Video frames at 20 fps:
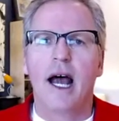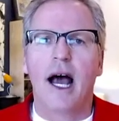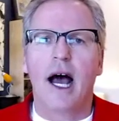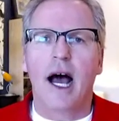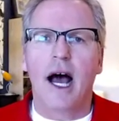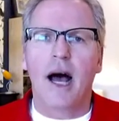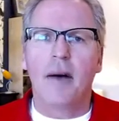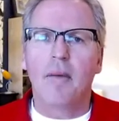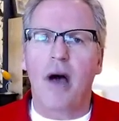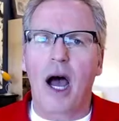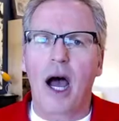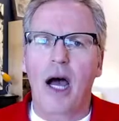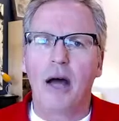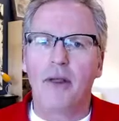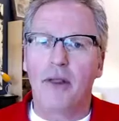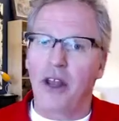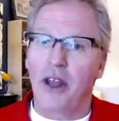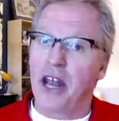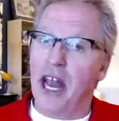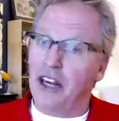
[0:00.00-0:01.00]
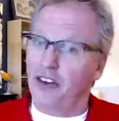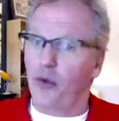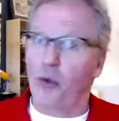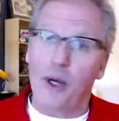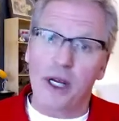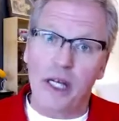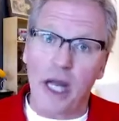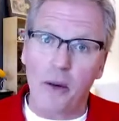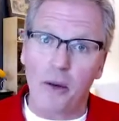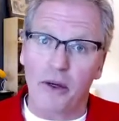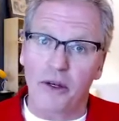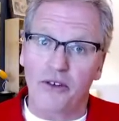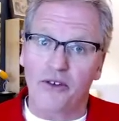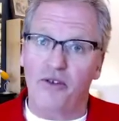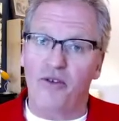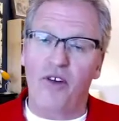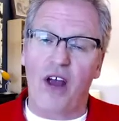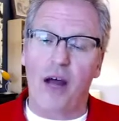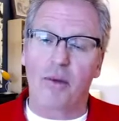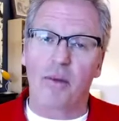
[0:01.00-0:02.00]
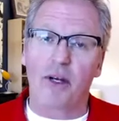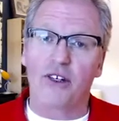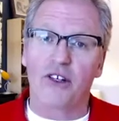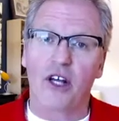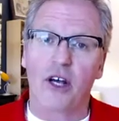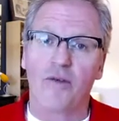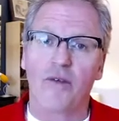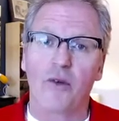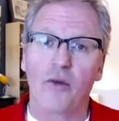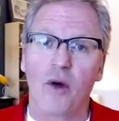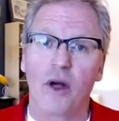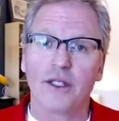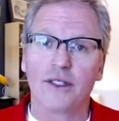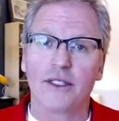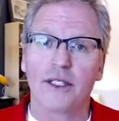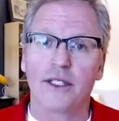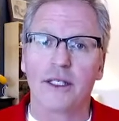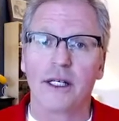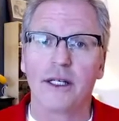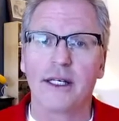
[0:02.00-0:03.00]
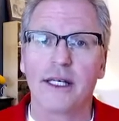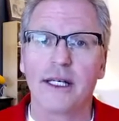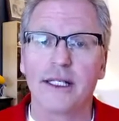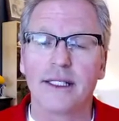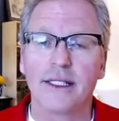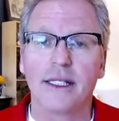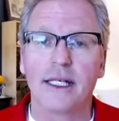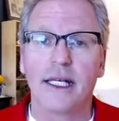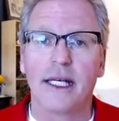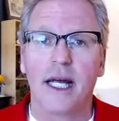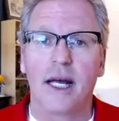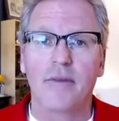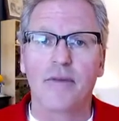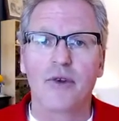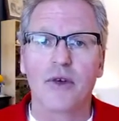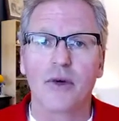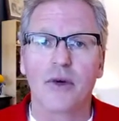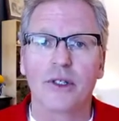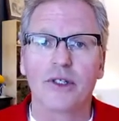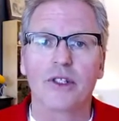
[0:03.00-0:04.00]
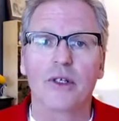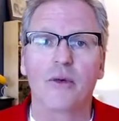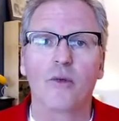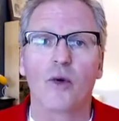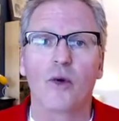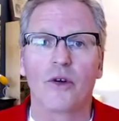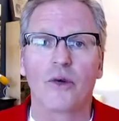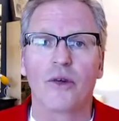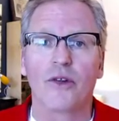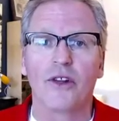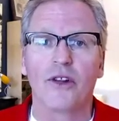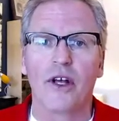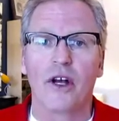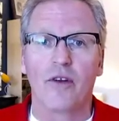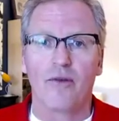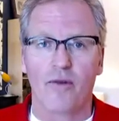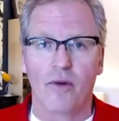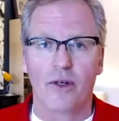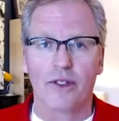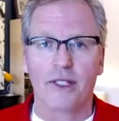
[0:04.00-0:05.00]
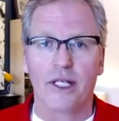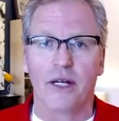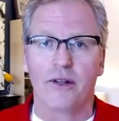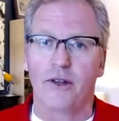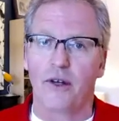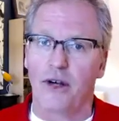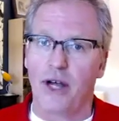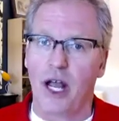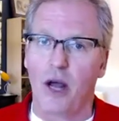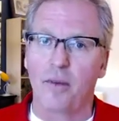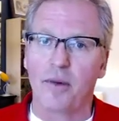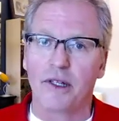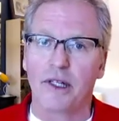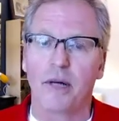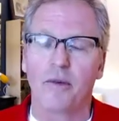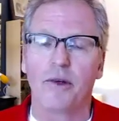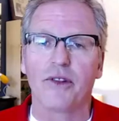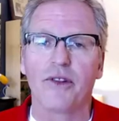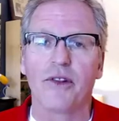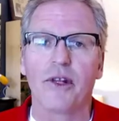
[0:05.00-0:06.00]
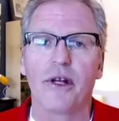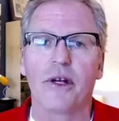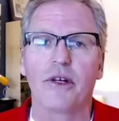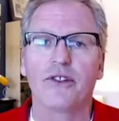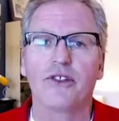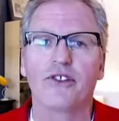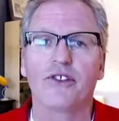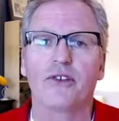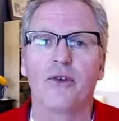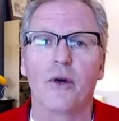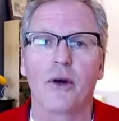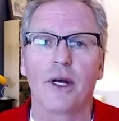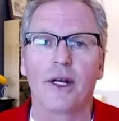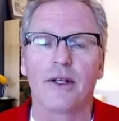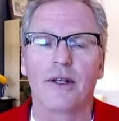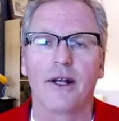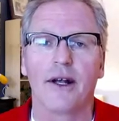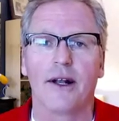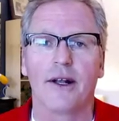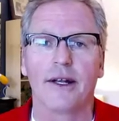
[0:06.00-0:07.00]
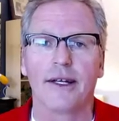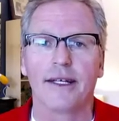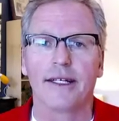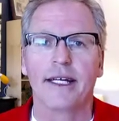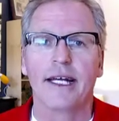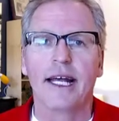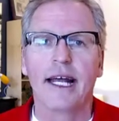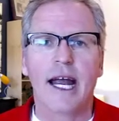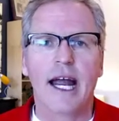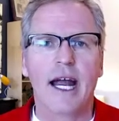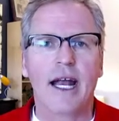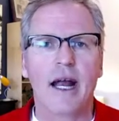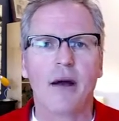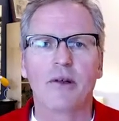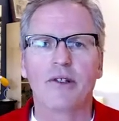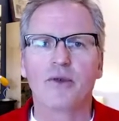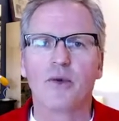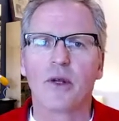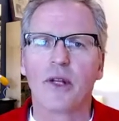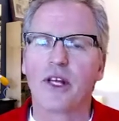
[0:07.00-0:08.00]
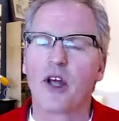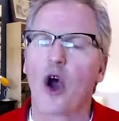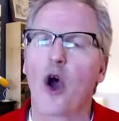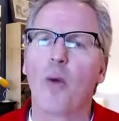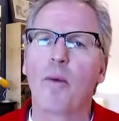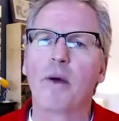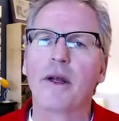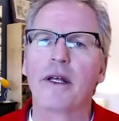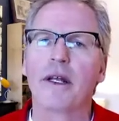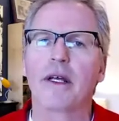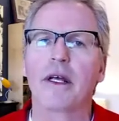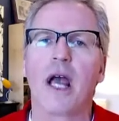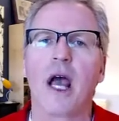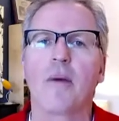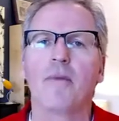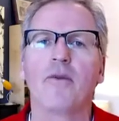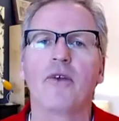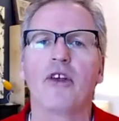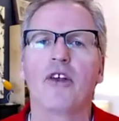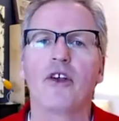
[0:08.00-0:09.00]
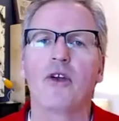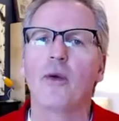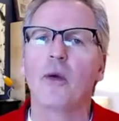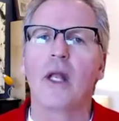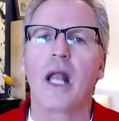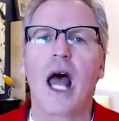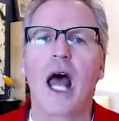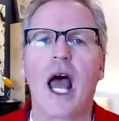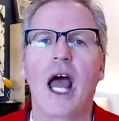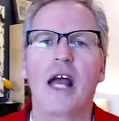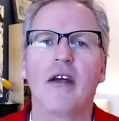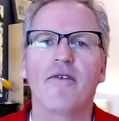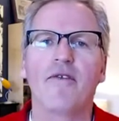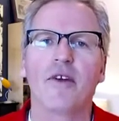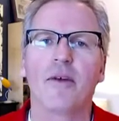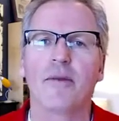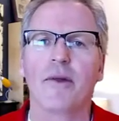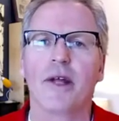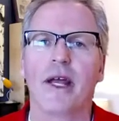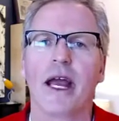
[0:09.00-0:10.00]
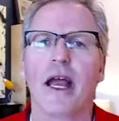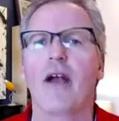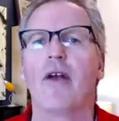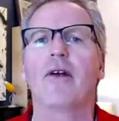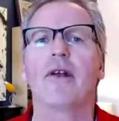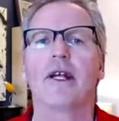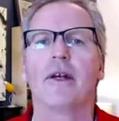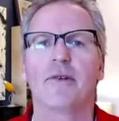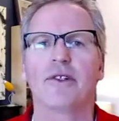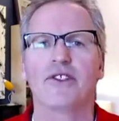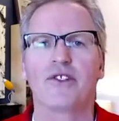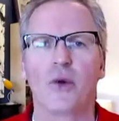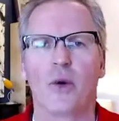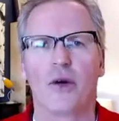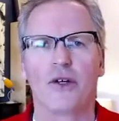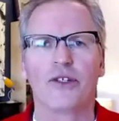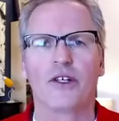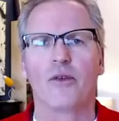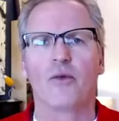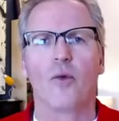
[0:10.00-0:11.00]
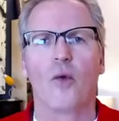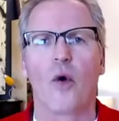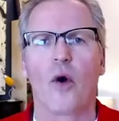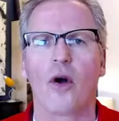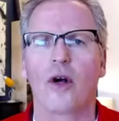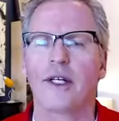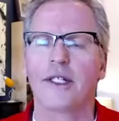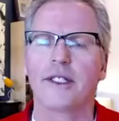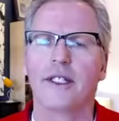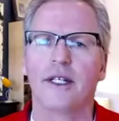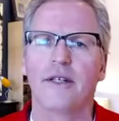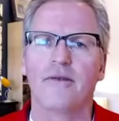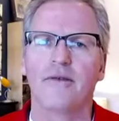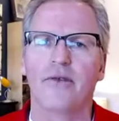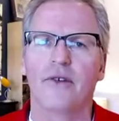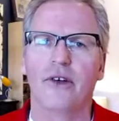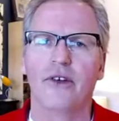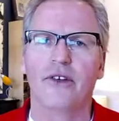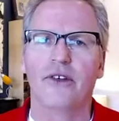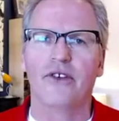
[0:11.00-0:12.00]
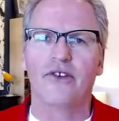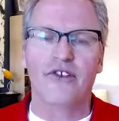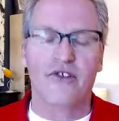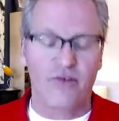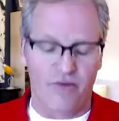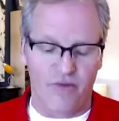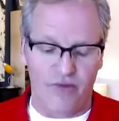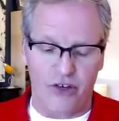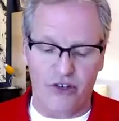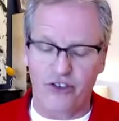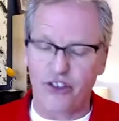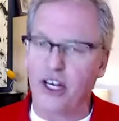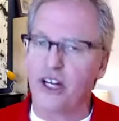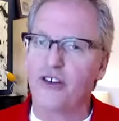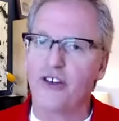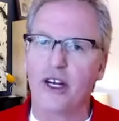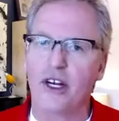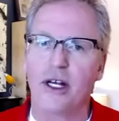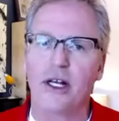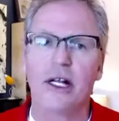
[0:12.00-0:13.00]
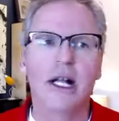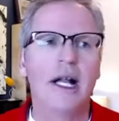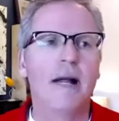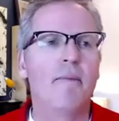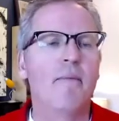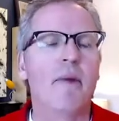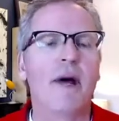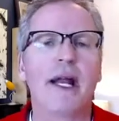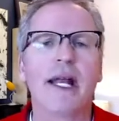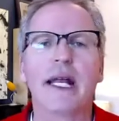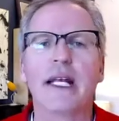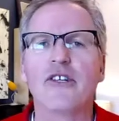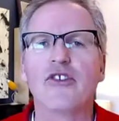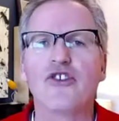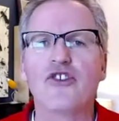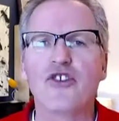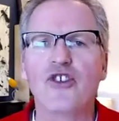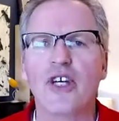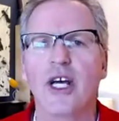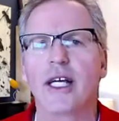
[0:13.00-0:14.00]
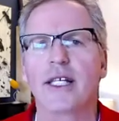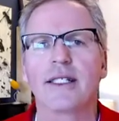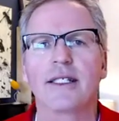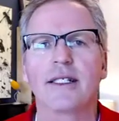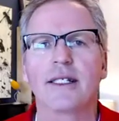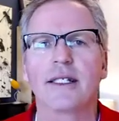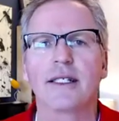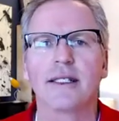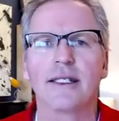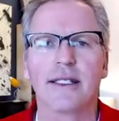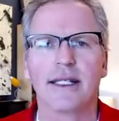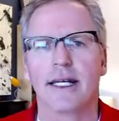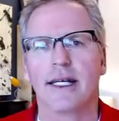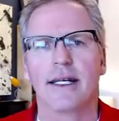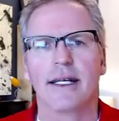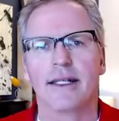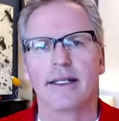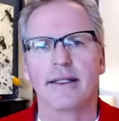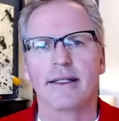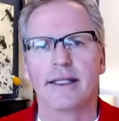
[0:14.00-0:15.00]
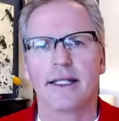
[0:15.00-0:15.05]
And the next week, found myself in Washington, D.C. I'm doing some work with the Air Force out there and helping them with their storytelling. And I was really hoping to come to you live from the Airlie Resort in Warrenton, Virginia, but it just didn't